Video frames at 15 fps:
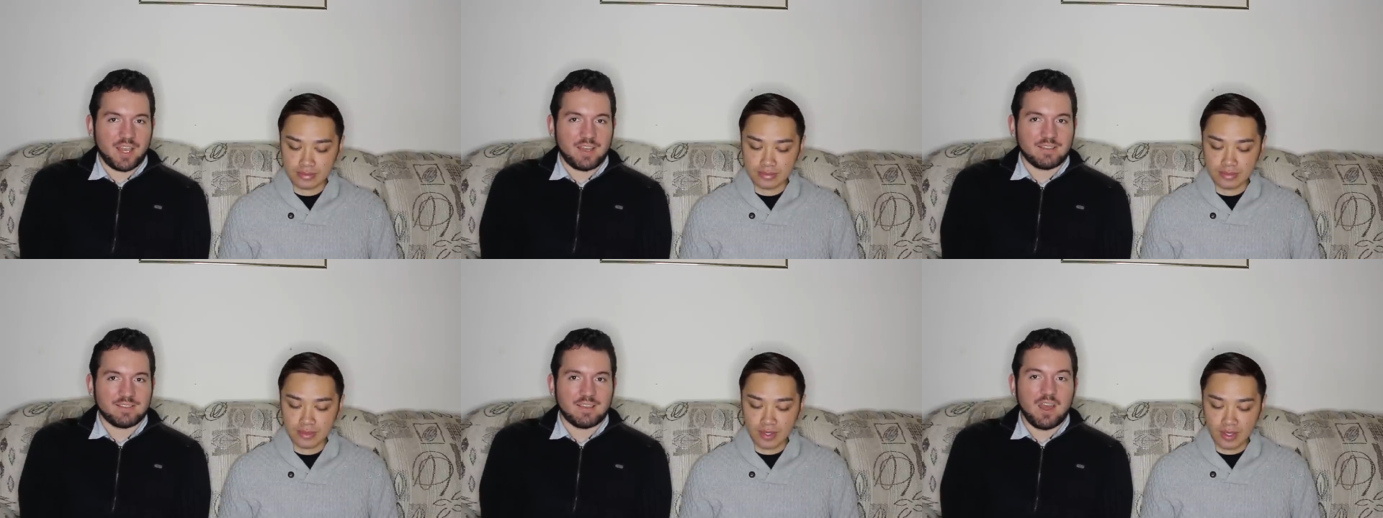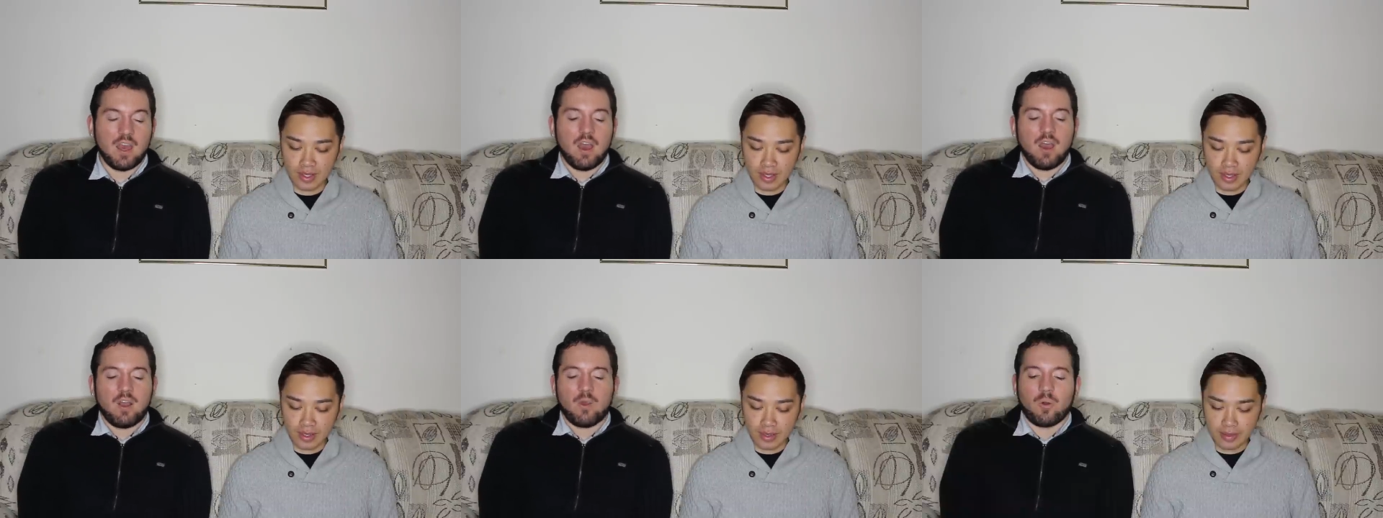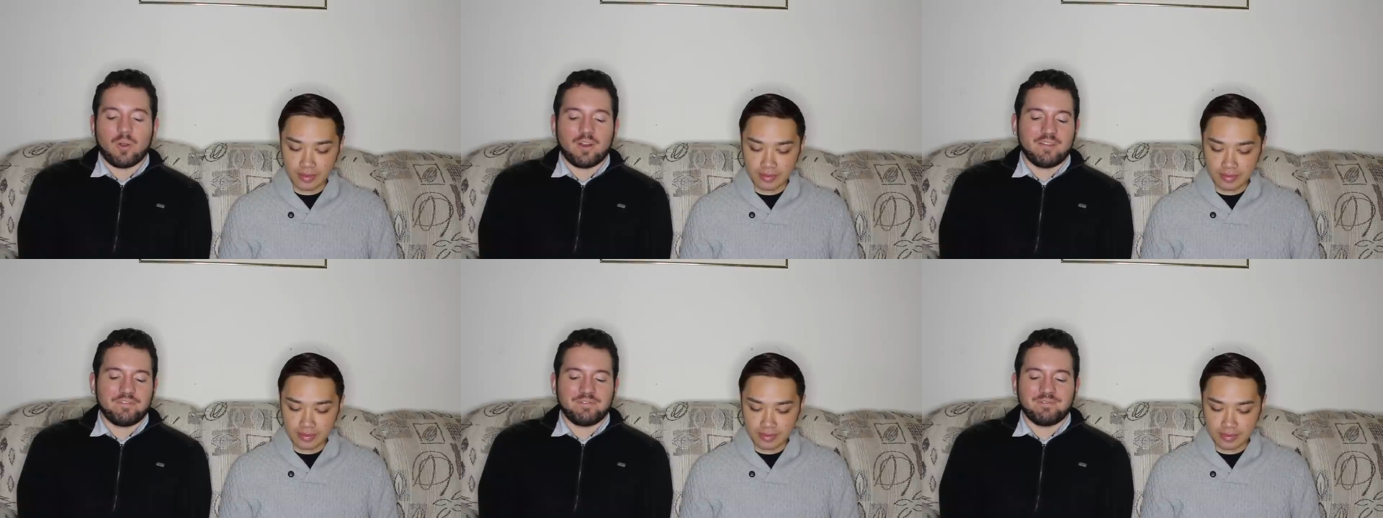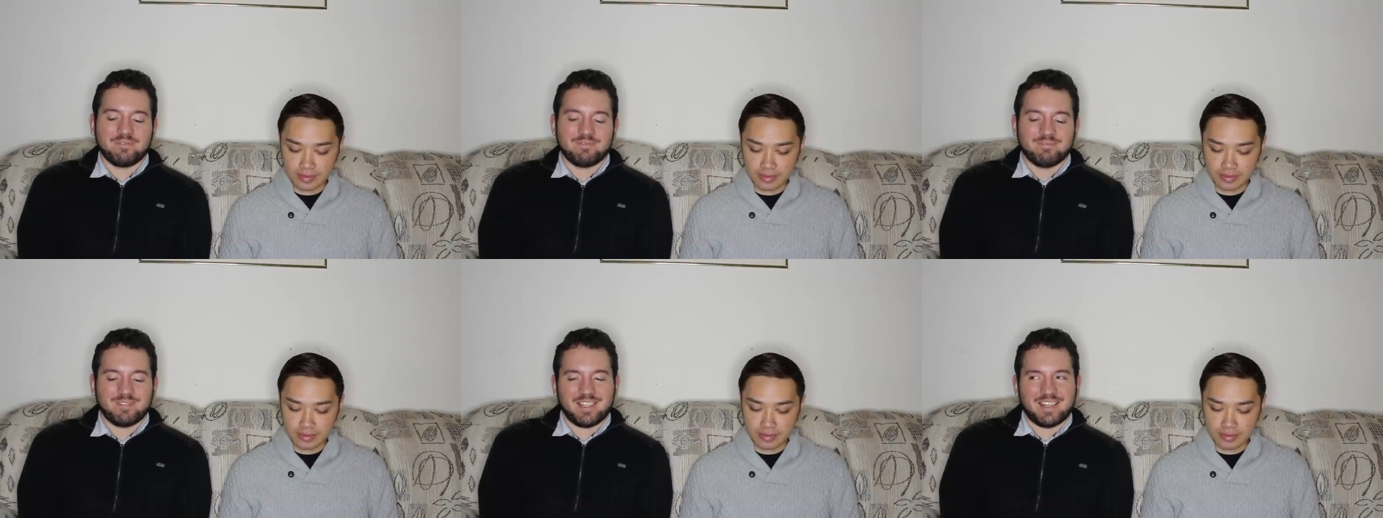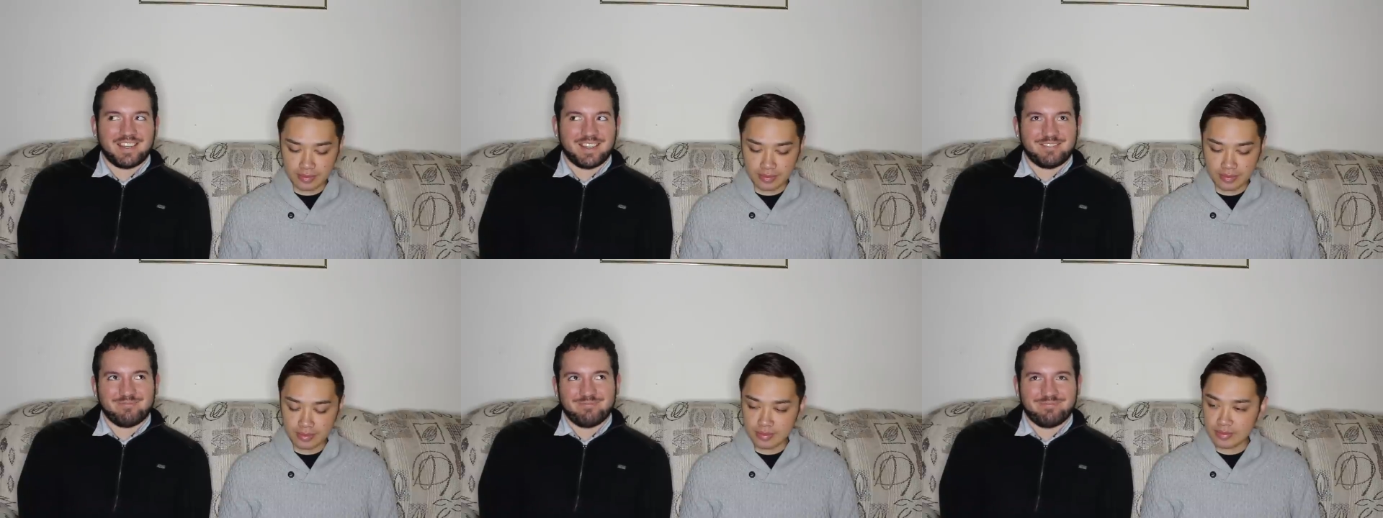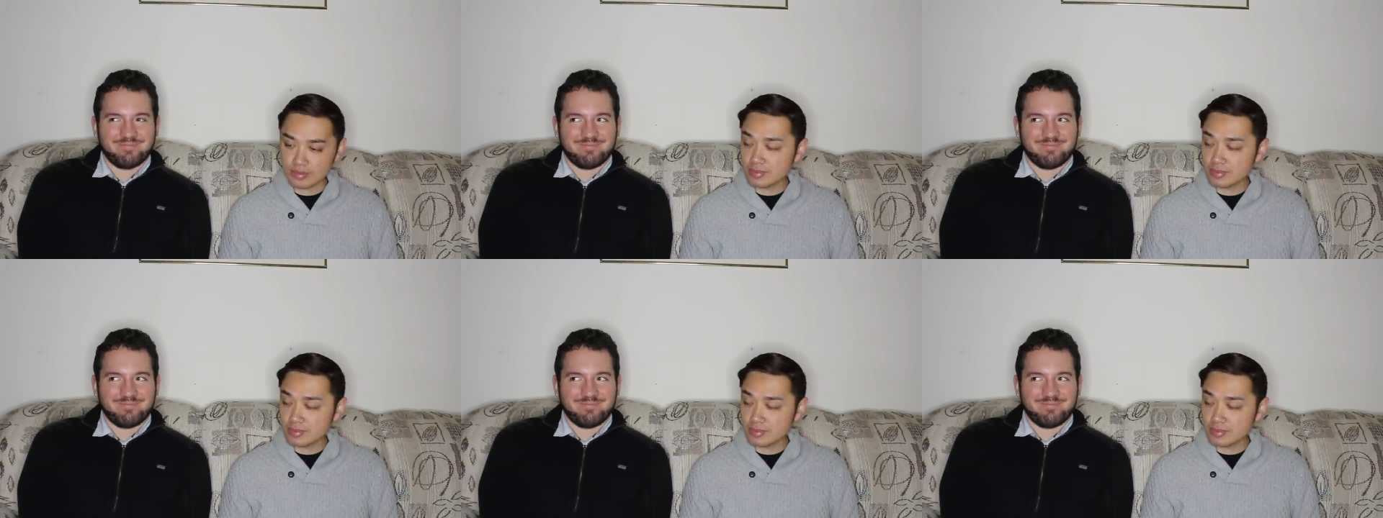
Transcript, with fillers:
Speaker 1: taste or if you know